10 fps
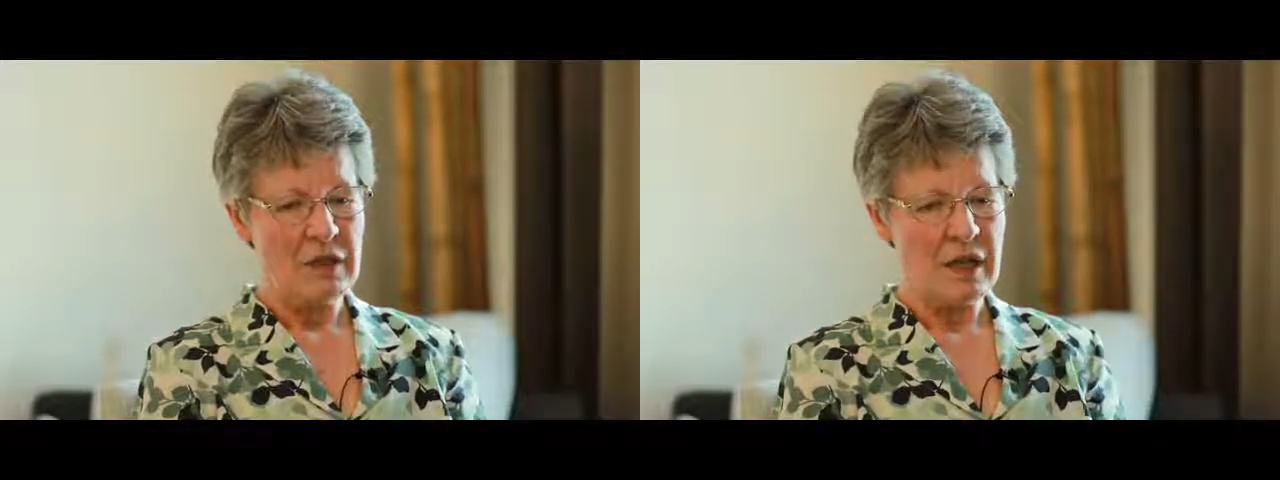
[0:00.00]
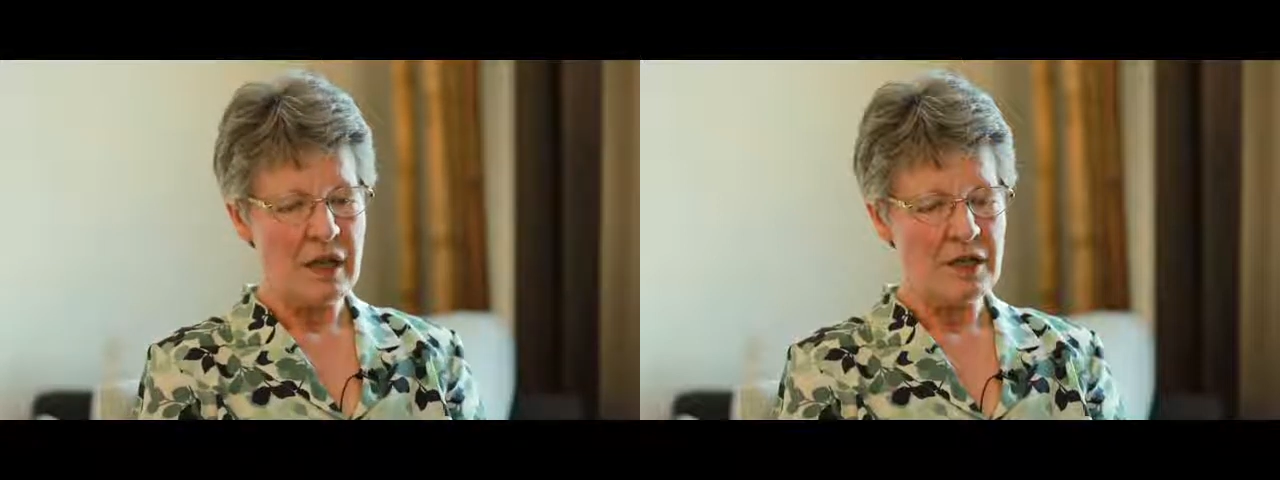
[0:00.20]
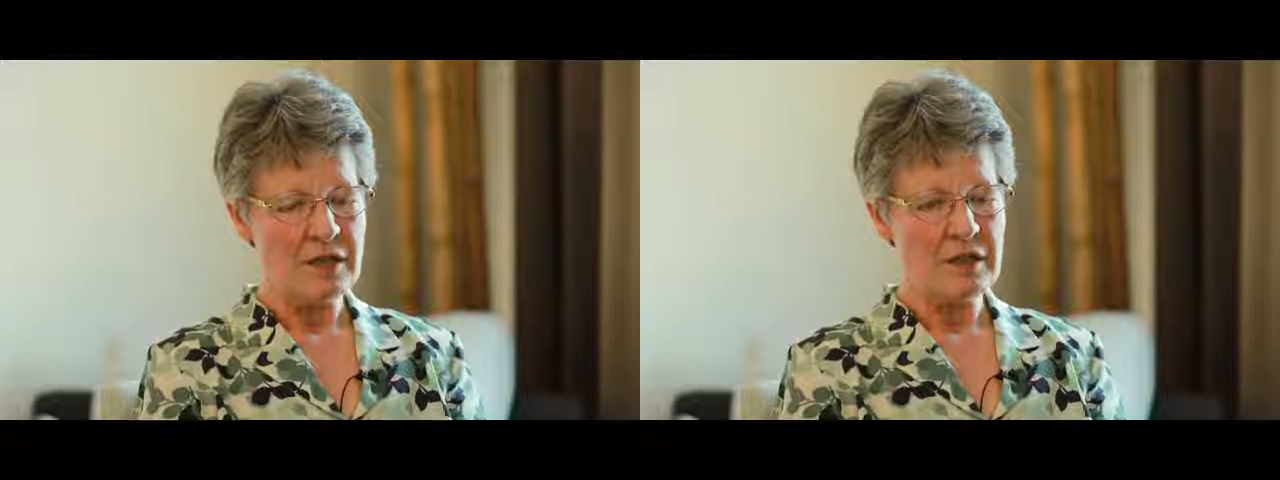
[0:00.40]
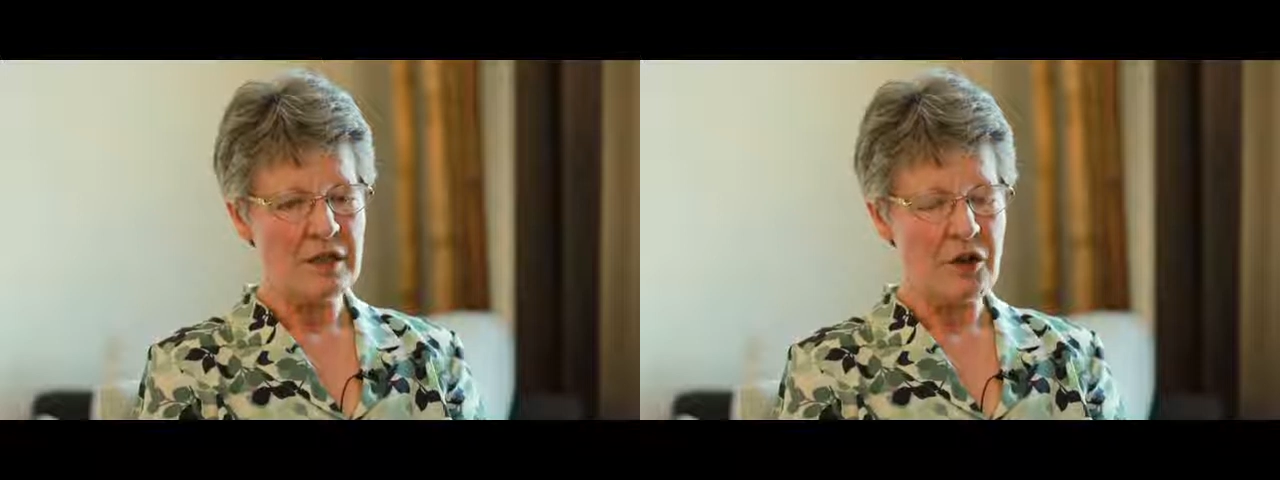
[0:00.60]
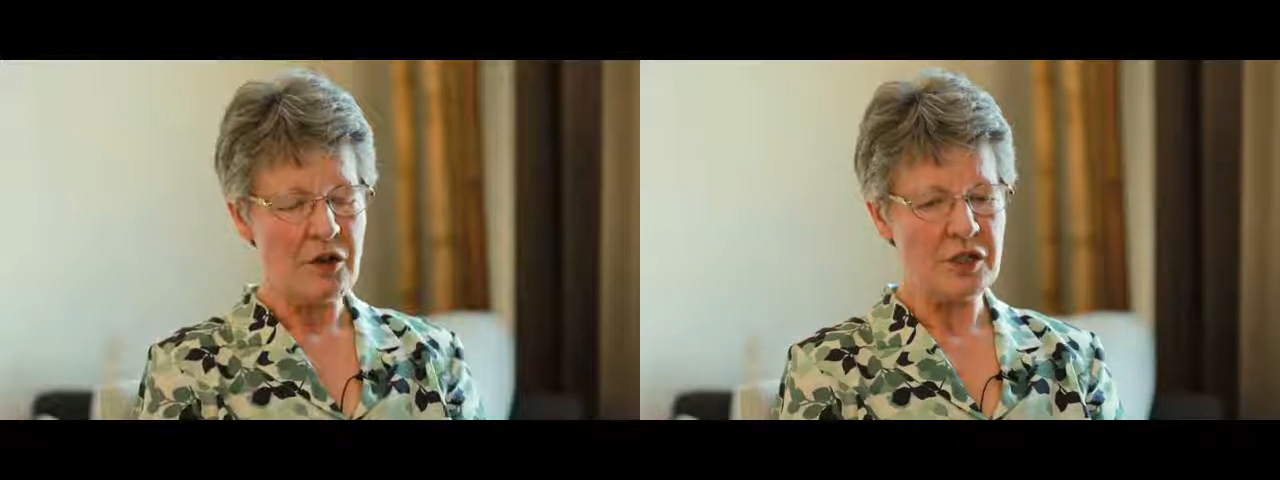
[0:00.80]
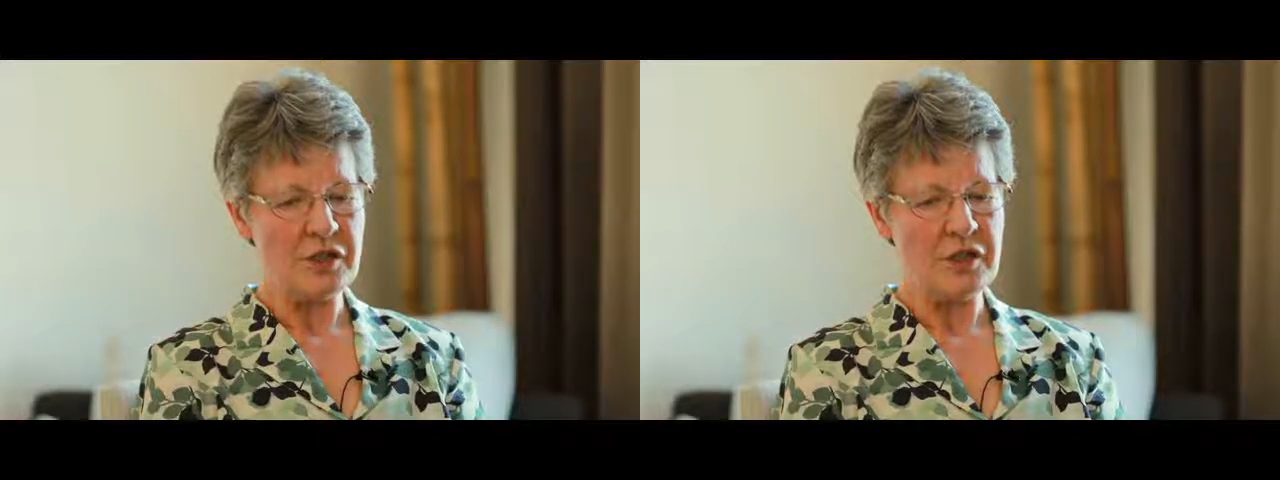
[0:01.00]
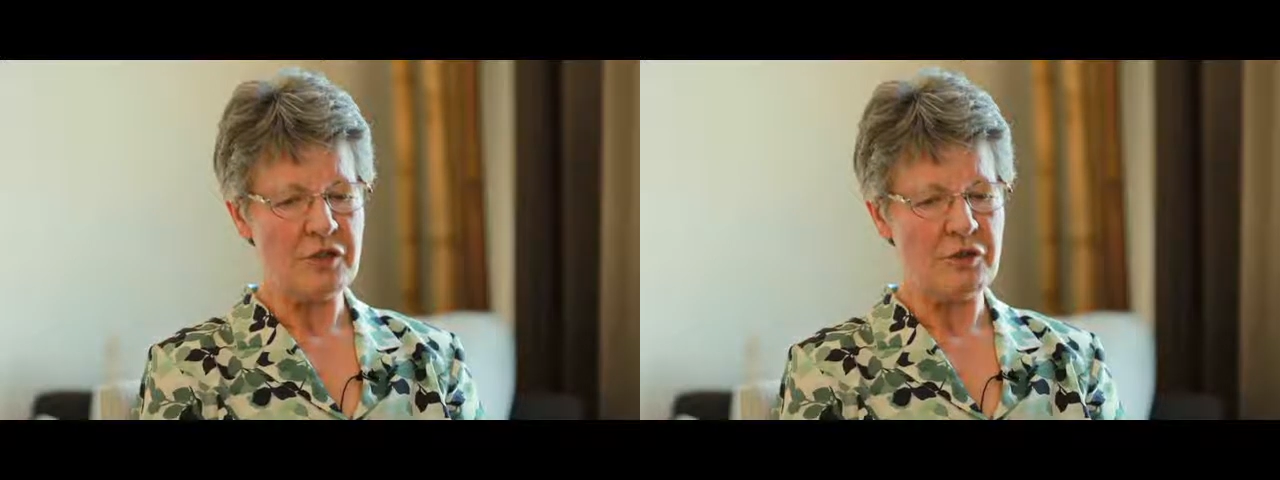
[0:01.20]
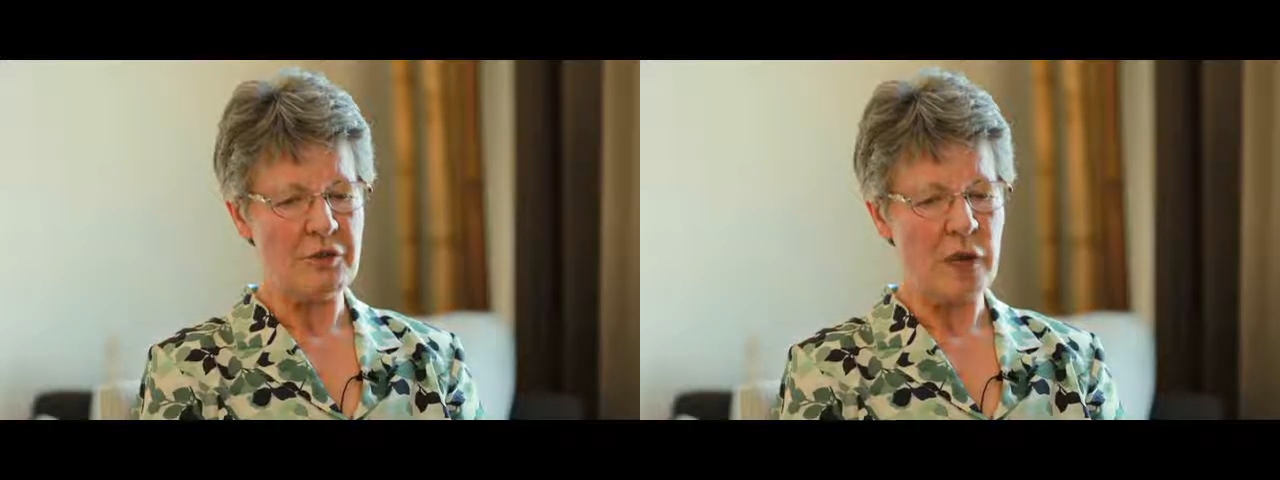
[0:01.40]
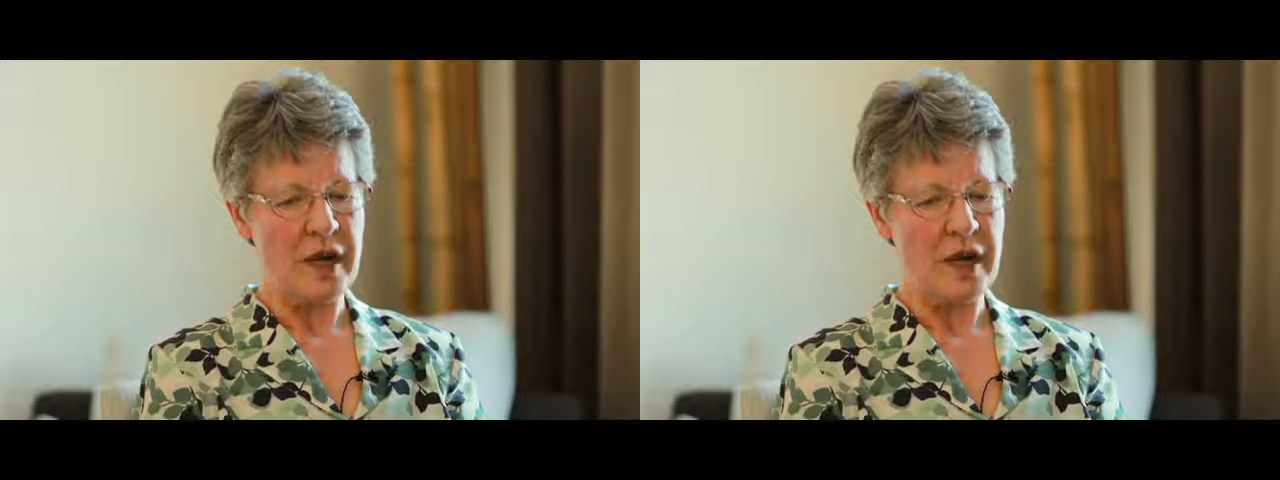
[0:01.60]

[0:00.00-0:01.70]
There's lots of different